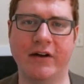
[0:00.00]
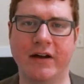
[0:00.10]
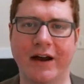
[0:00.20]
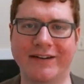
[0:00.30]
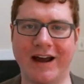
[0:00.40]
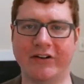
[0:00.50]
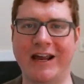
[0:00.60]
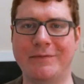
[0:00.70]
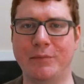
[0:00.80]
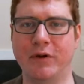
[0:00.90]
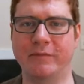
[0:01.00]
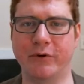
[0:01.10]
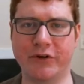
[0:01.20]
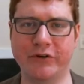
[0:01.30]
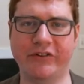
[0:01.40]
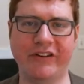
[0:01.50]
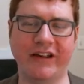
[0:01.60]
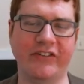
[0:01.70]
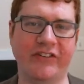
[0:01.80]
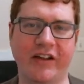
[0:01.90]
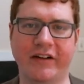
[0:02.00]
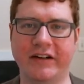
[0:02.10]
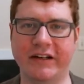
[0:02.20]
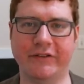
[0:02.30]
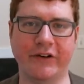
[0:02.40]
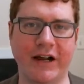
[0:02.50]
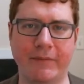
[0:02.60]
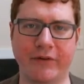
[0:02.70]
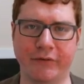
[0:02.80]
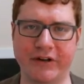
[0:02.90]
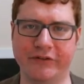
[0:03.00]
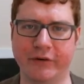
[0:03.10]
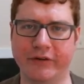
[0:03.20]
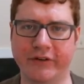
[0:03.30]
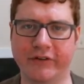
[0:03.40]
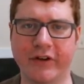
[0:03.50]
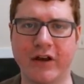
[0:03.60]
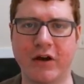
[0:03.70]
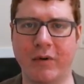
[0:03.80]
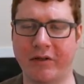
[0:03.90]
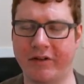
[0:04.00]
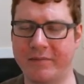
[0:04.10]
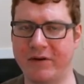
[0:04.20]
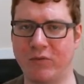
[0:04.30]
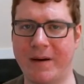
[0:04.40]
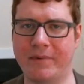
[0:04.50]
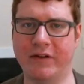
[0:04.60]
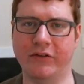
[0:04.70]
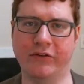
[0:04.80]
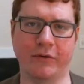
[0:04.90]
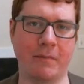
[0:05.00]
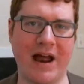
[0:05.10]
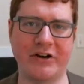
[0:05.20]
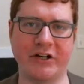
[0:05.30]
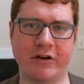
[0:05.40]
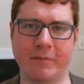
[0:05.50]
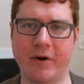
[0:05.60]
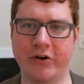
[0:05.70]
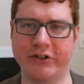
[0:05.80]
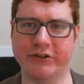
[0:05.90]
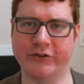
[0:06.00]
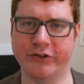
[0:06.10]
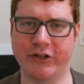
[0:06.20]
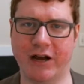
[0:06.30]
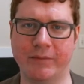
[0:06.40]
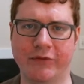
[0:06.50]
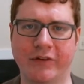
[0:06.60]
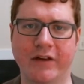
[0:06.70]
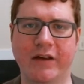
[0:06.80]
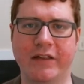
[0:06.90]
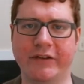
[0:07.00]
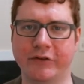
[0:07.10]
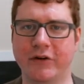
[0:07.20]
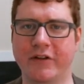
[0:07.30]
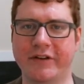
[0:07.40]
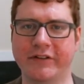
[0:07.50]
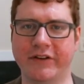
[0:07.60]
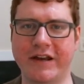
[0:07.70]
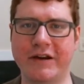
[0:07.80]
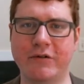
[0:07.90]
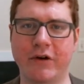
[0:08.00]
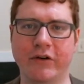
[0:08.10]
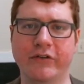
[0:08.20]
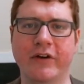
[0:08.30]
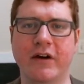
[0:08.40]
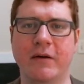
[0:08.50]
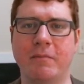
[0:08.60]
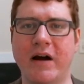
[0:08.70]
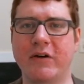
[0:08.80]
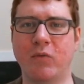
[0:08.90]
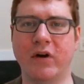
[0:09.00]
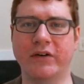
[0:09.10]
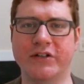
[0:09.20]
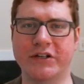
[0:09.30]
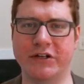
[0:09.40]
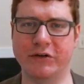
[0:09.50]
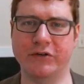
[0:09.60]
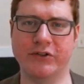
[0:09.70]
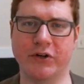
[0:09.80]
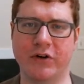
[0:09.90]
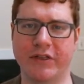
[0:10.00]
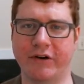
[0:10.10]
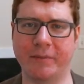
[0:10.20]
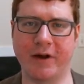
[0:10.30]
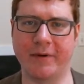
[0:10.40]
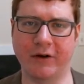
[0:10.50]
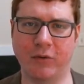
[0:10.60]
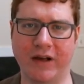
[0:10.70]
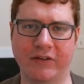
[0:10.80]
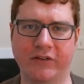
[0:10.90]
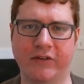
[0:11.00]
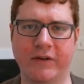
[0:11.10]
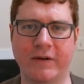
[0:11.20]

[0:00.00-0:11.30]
a town capable of producing and selling different types of resources, whether they be weapons or magic or potions or shops. These are all things that heroes might want to use on their upcoming quests.